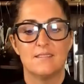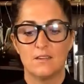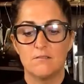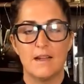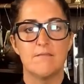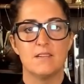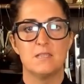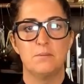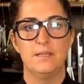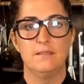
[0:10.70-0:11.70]
is a great
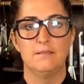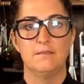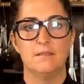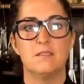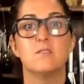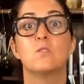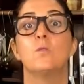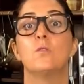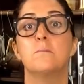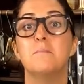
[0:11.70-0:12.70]
recipe. This is
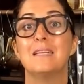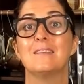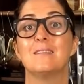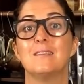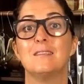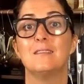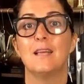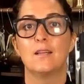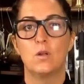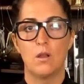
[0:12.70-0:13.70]
called millet
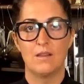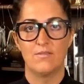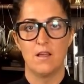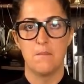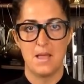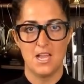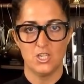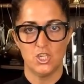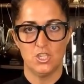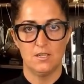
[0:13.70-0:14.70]
and cauliflower
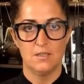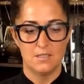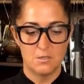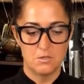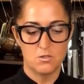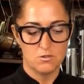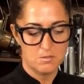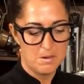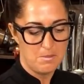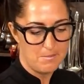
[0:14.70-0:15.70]
mash. This was taught
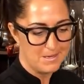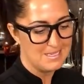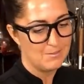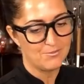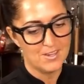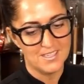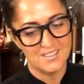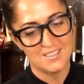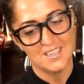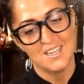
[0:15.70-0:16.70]
to me by my dear
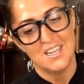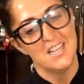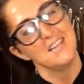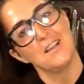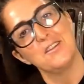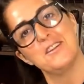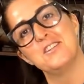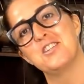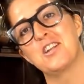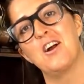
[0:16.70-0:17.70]
friend, Yelena
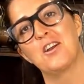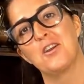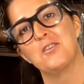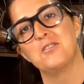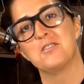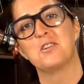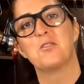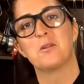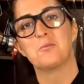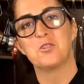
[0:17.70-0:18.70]
in Chicago, who's an
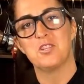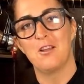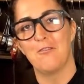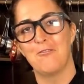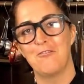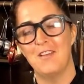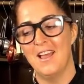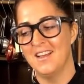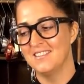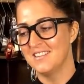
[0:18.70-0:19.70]
incredible chef,
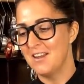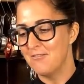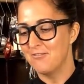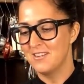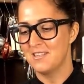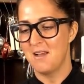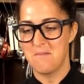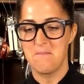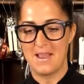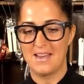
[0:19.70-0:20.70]
and every time
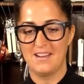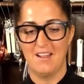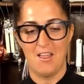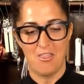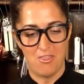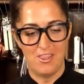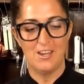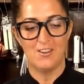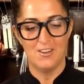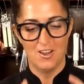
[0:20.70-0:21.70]
I make it, I
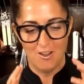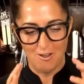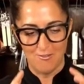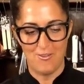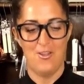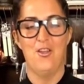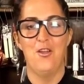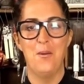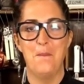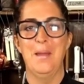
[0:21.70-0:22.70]
think of
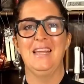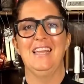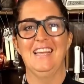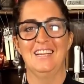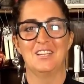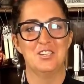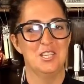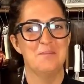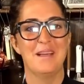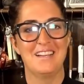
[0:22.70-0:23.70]
her making it because
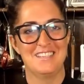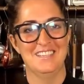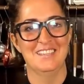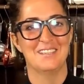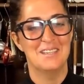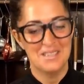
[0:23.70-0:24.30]
she makes it